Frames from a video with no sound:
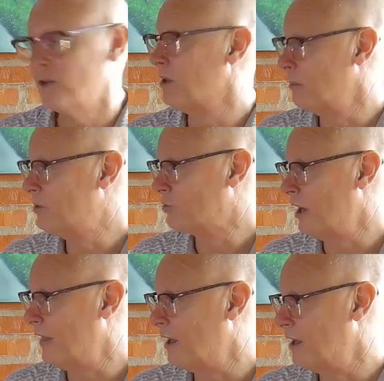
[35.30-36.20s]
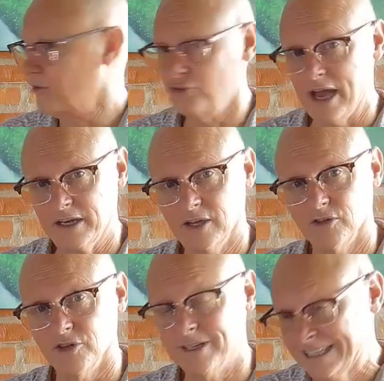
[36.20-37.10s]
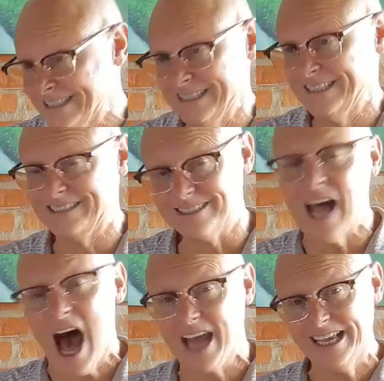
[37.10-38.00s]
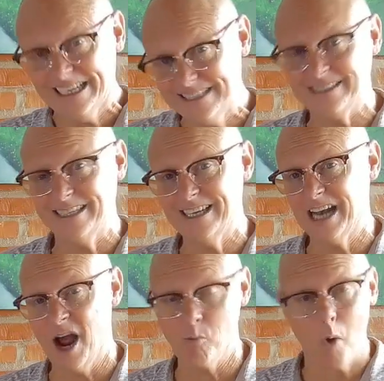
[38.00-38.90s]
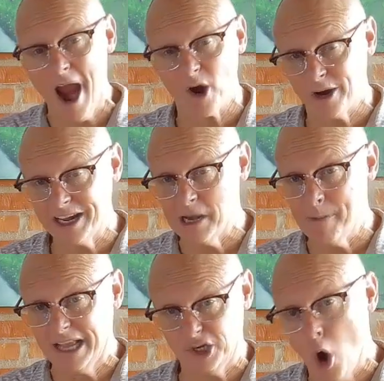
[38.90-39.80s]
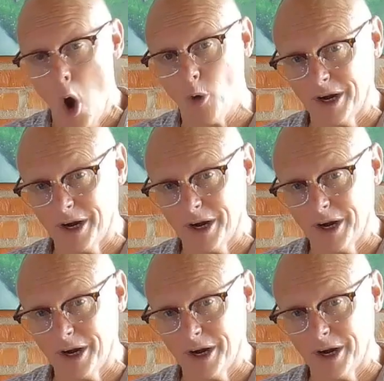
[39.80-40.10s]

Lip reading: Let me try that as Jack Nicholson. It's not easy, and I'm wearing them at your